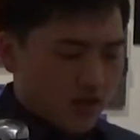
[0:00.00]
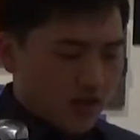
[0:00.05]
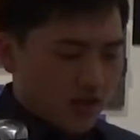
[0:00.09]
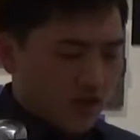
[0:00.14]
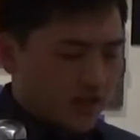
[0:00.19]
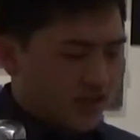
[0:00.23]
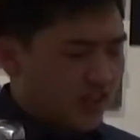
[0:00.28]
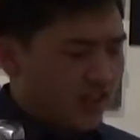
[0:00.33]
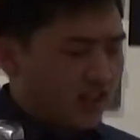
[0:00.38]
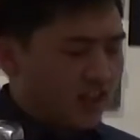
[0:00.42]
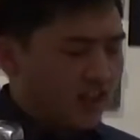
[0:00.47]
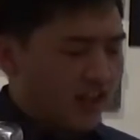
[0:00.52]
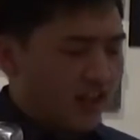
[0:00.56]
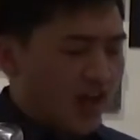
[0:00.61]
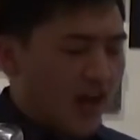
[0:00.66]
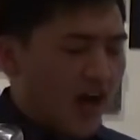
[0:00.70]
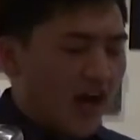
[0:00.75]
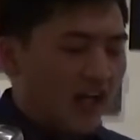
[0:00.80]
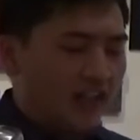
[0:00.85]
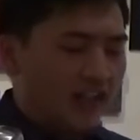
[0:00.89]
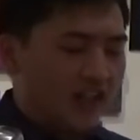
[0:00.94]
Suddenly,
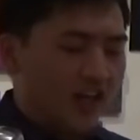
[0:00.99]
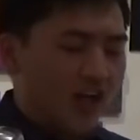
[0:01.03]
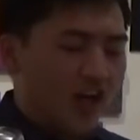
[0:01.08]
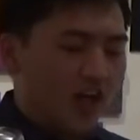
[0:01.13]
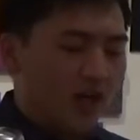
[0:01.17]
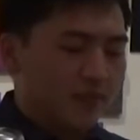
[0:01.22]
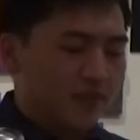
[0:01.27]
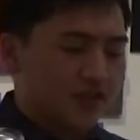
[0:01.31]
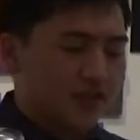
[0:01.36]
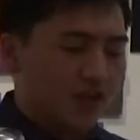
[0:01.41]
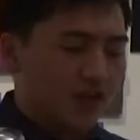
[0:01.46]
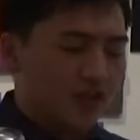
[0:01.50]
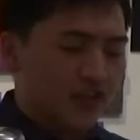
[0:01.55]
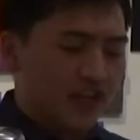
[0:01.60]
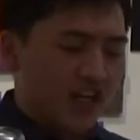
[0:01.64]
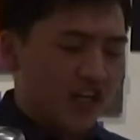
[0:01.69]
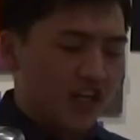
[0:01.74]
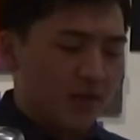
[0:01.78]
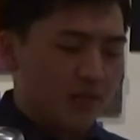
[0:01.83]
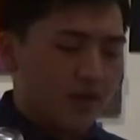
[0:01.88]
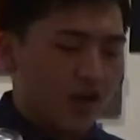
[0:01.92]
Aliam saw the
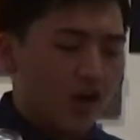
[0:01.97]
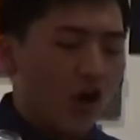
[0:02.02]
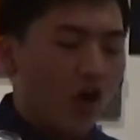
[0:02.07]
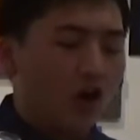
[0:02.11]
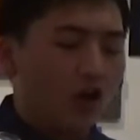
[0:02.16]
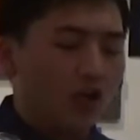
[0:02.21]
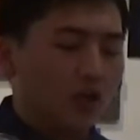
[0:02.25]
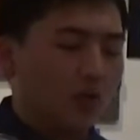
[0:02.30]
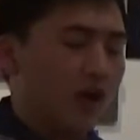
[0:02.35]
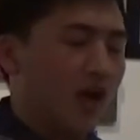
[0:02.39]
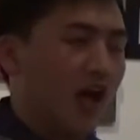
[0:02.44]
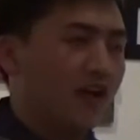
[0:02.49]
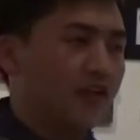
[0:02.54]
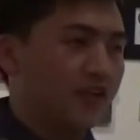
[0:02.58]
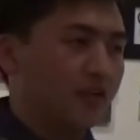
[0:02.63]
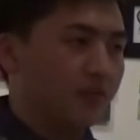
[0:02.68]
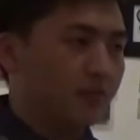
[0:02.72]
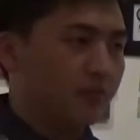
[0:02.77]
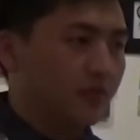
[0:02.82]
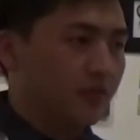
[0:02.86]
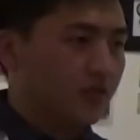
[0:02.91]
enemy all around him.